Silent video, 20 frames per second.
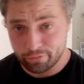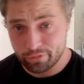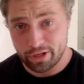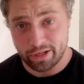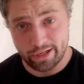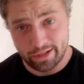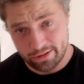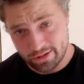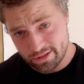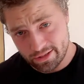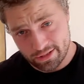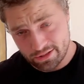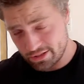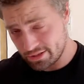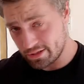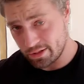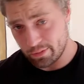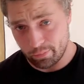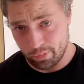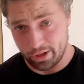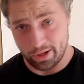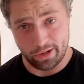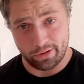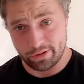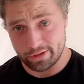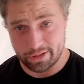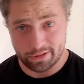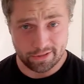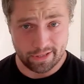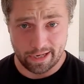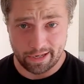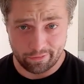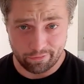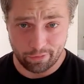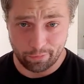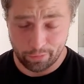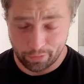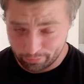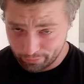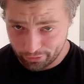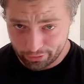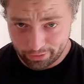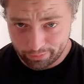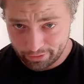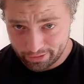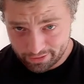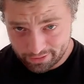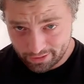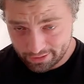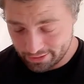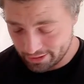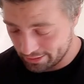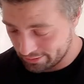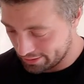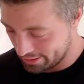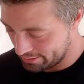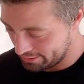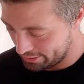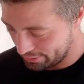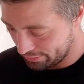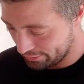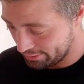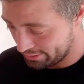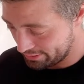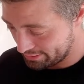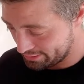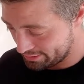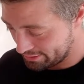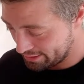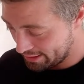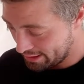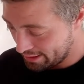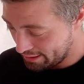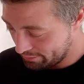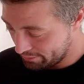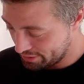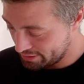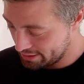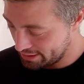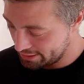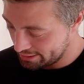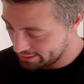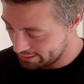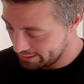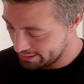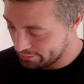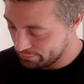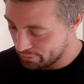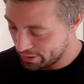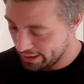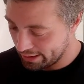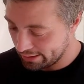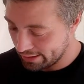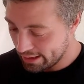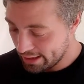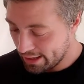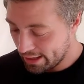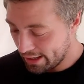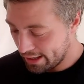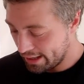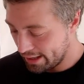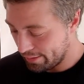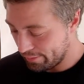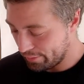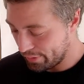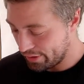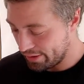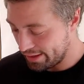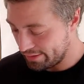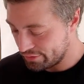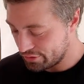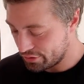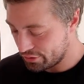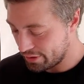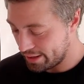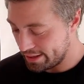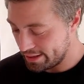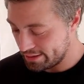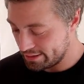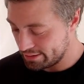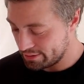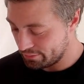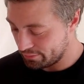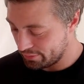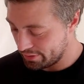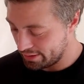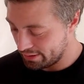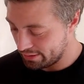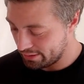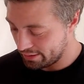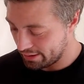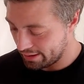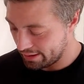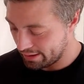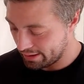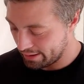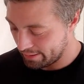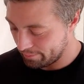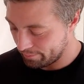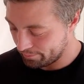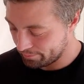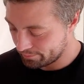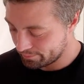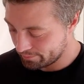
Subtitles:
Really, this is just the bio that I'll take from the book because I don't know the authors particularly well, but they've trained with a